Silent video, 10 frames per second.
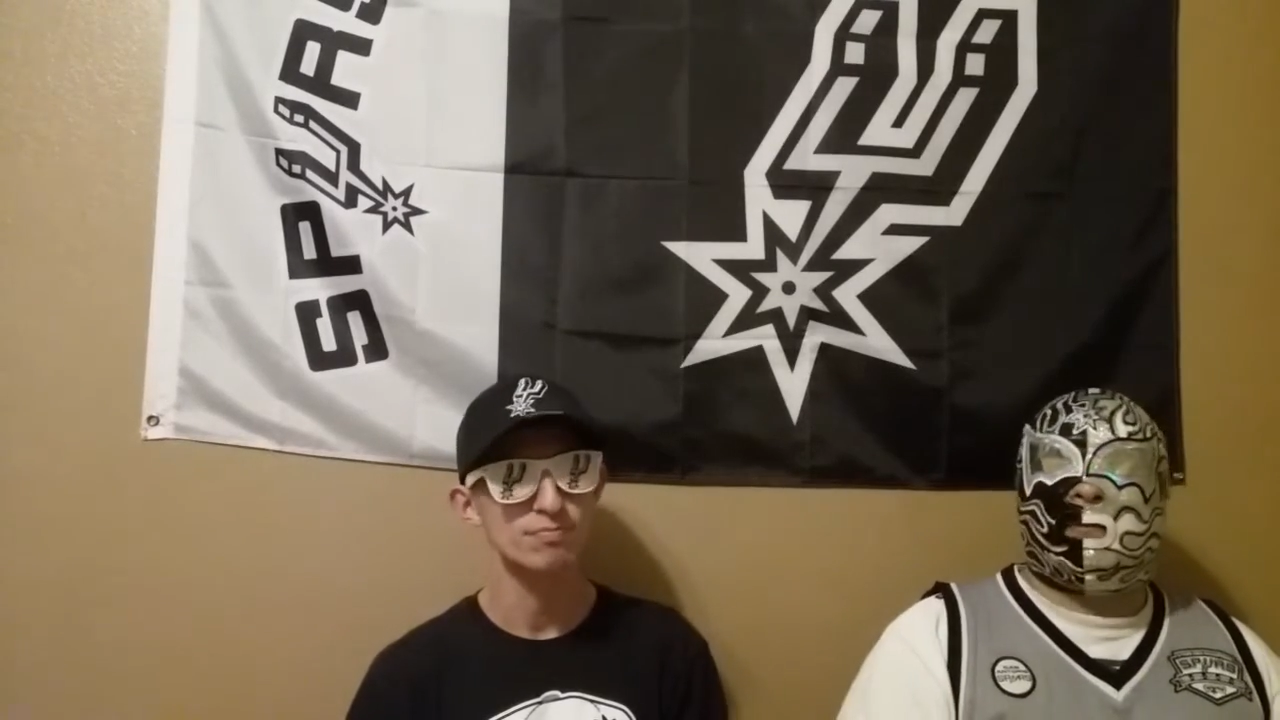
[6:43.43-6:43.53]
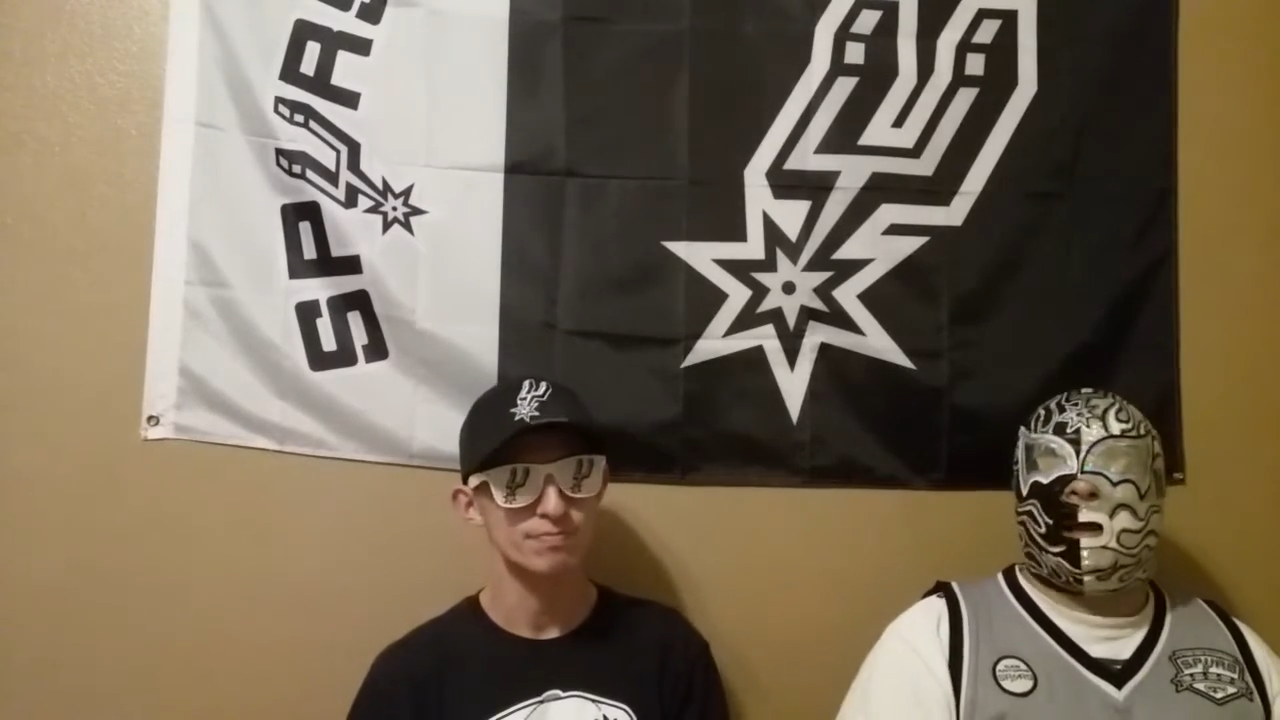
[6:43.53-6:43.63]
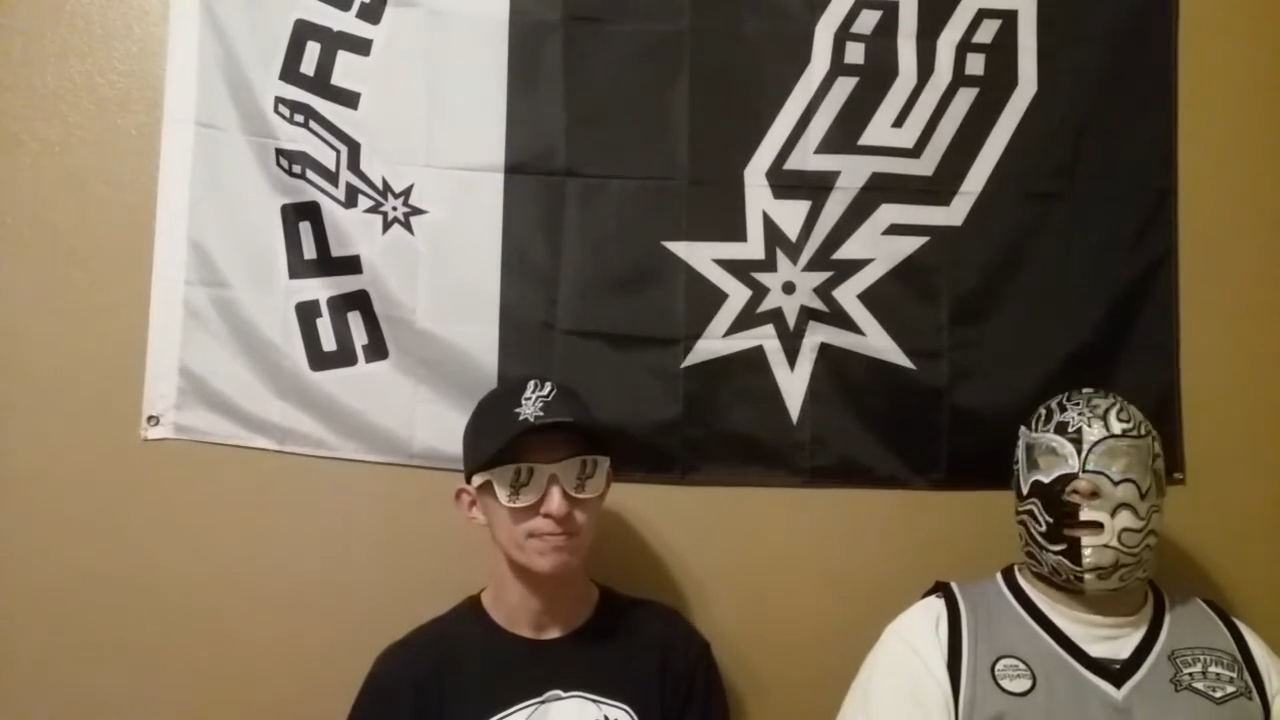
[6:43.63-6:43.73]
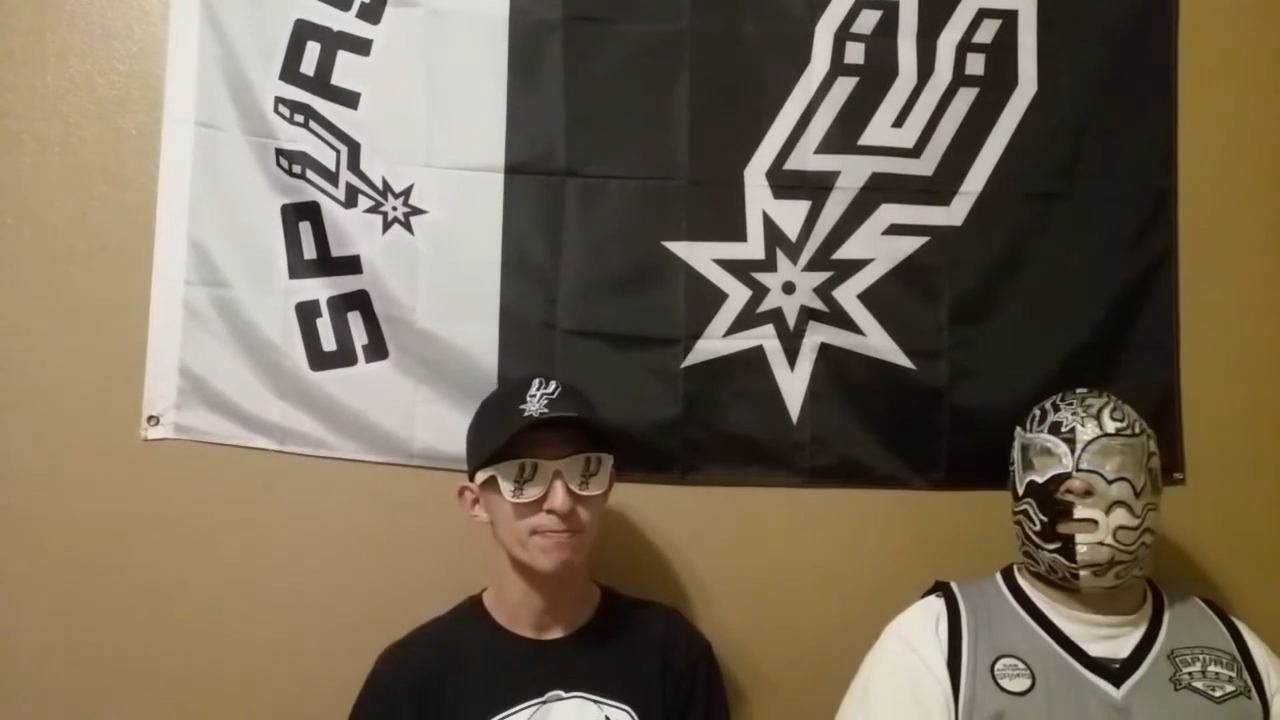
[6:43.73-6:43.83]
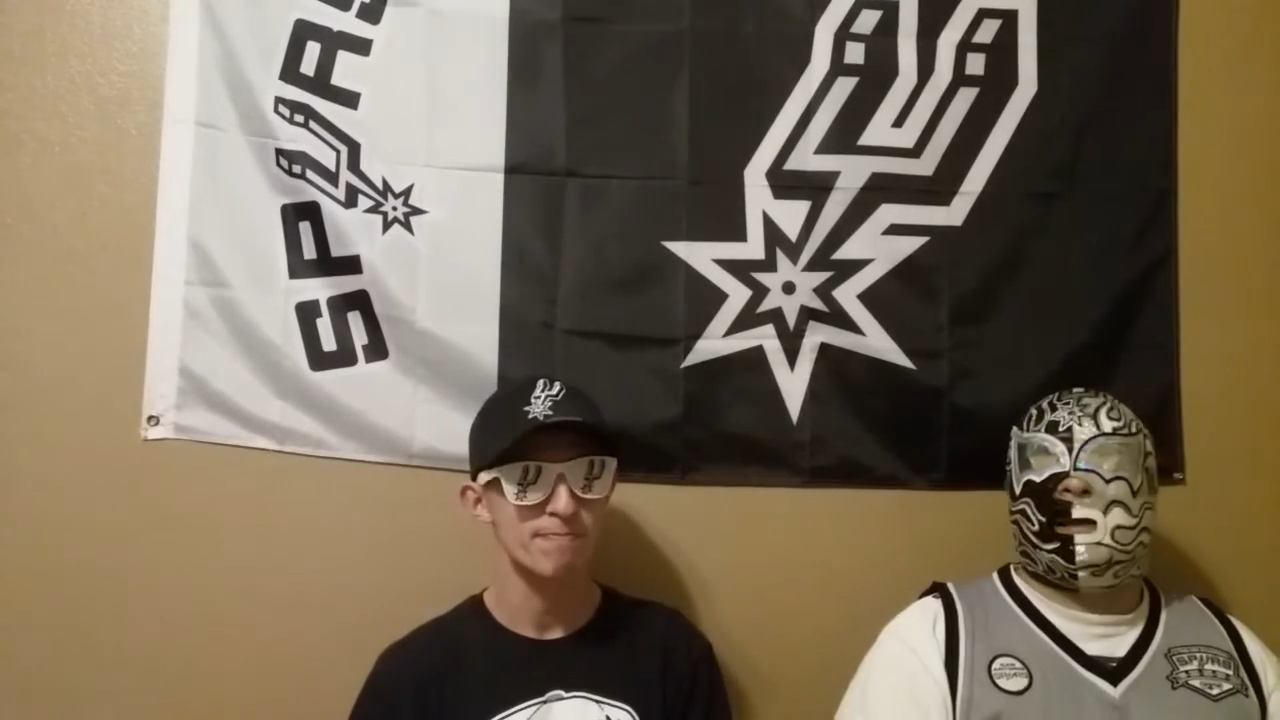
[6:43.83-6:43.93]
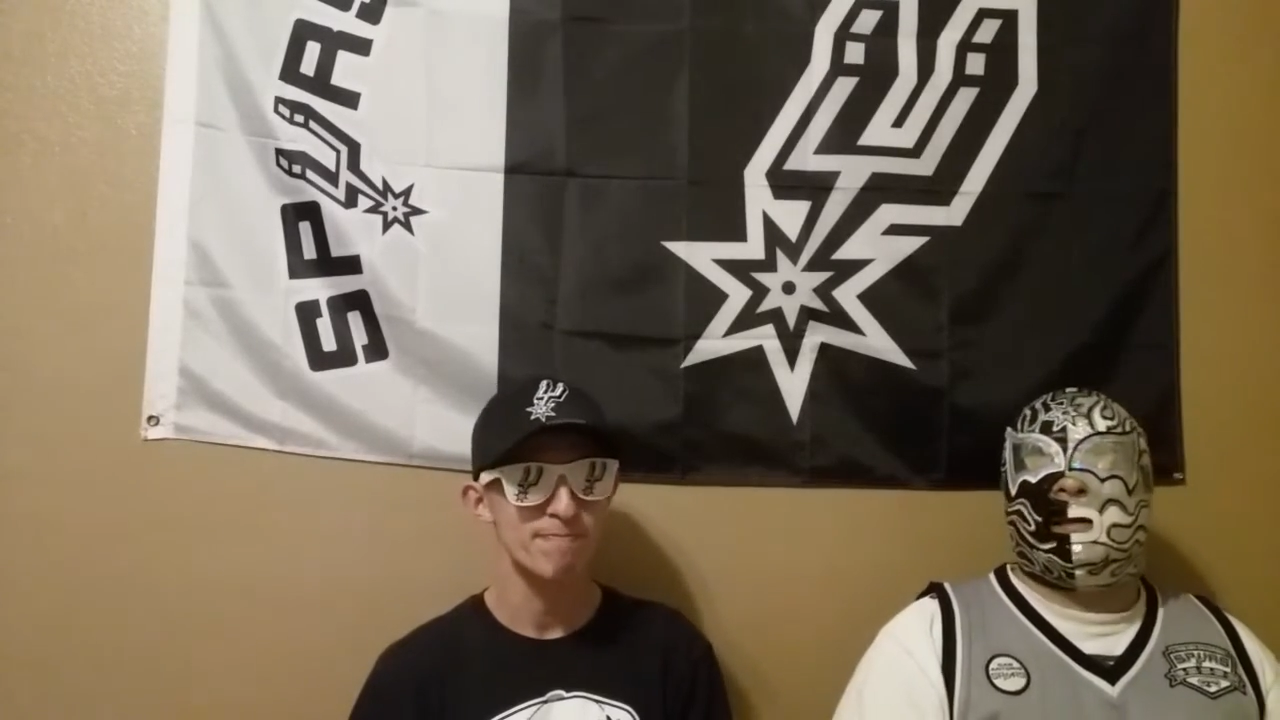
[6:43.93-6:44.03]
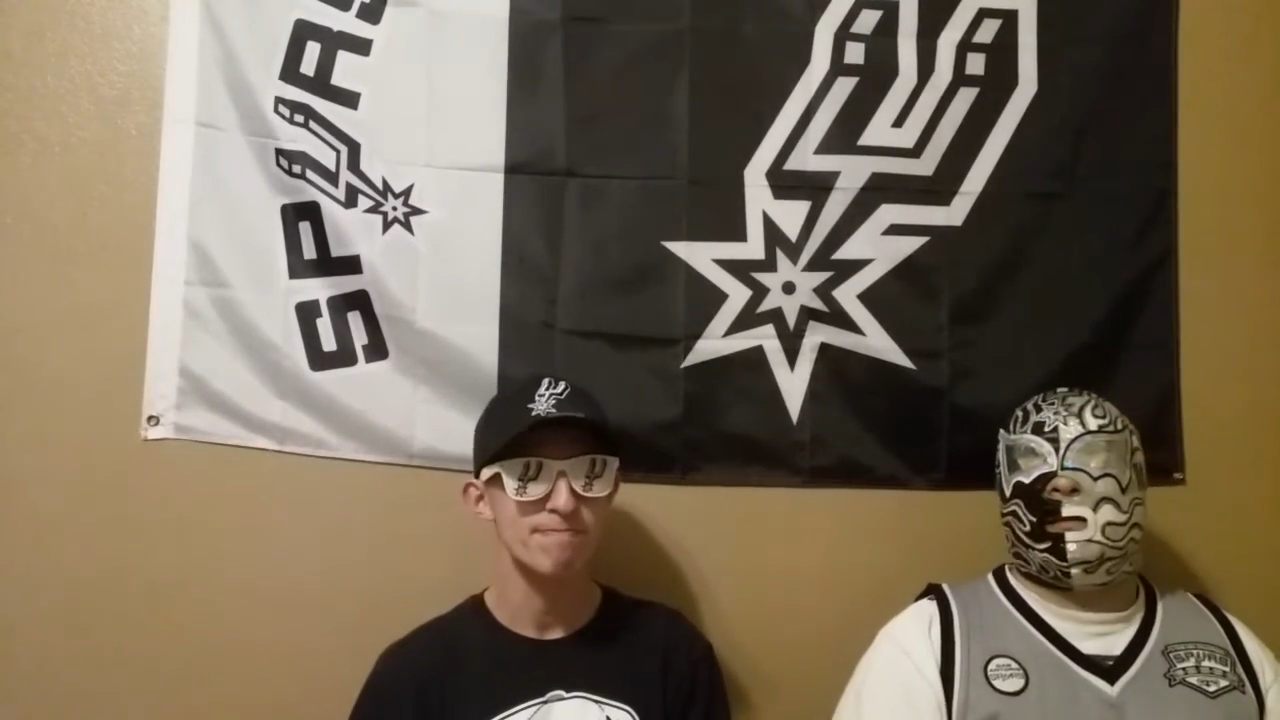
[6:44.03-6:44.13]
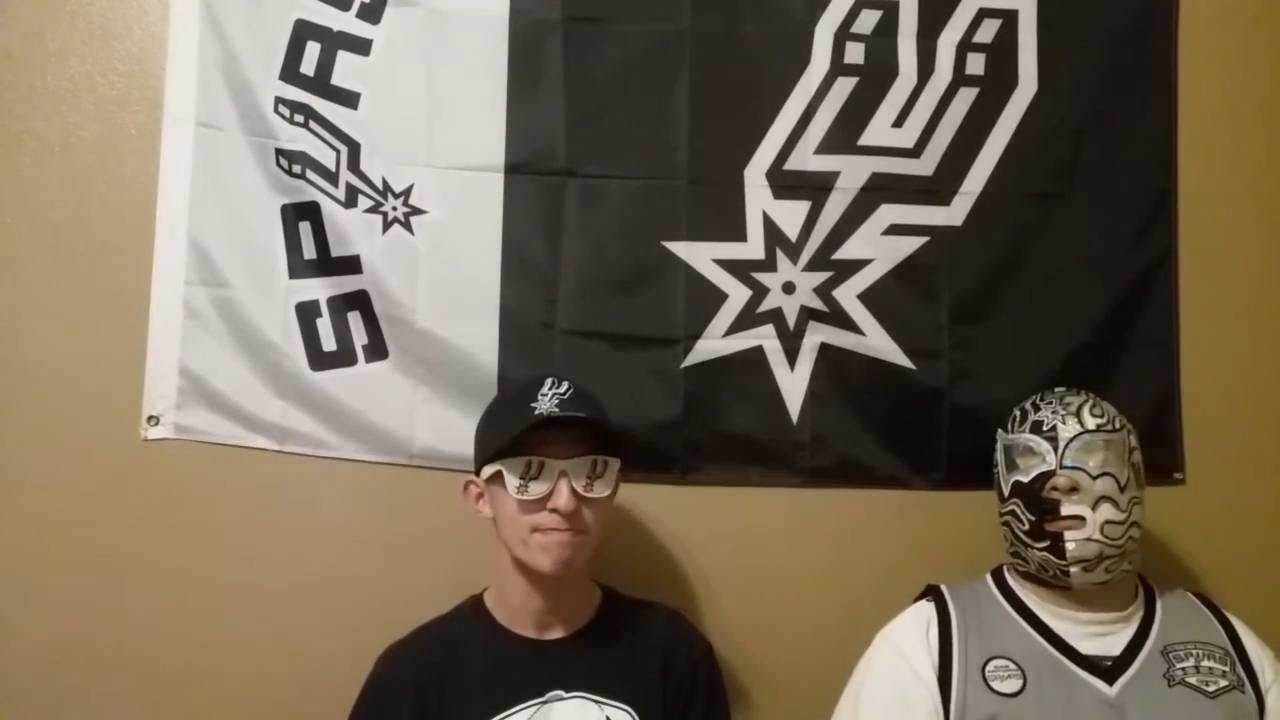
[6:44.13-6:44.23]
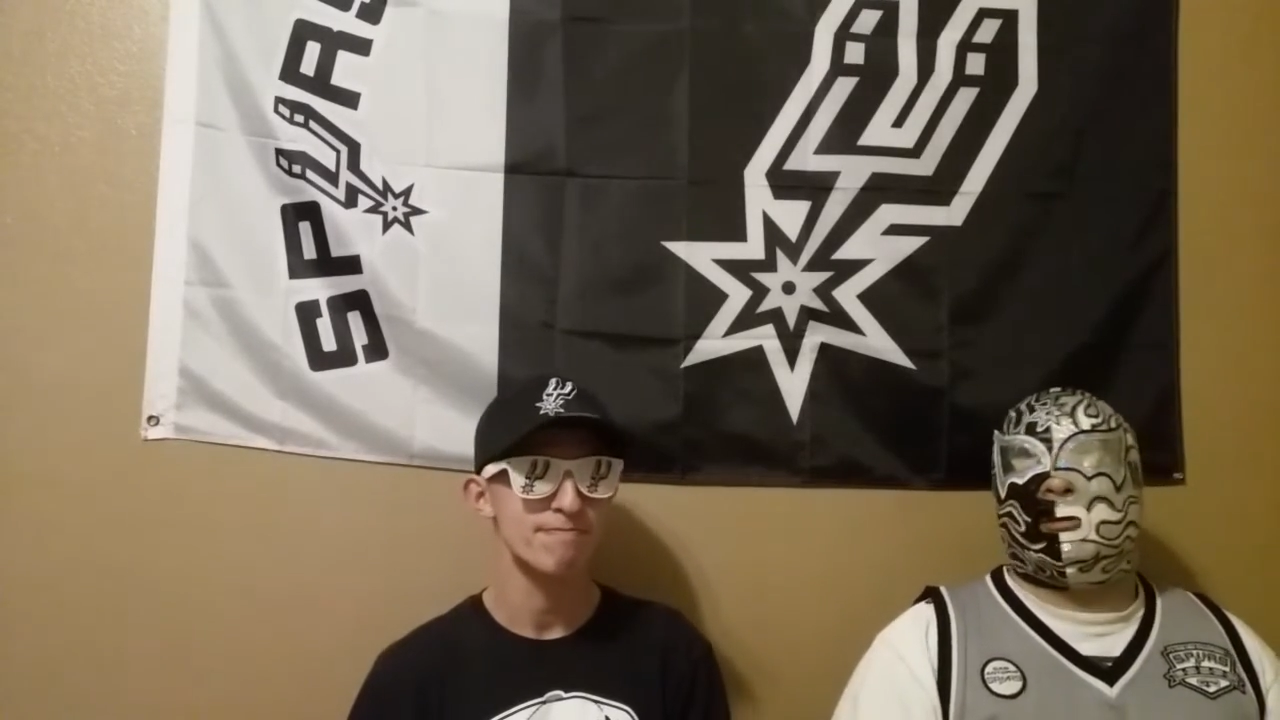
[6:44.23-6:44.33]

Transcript: may be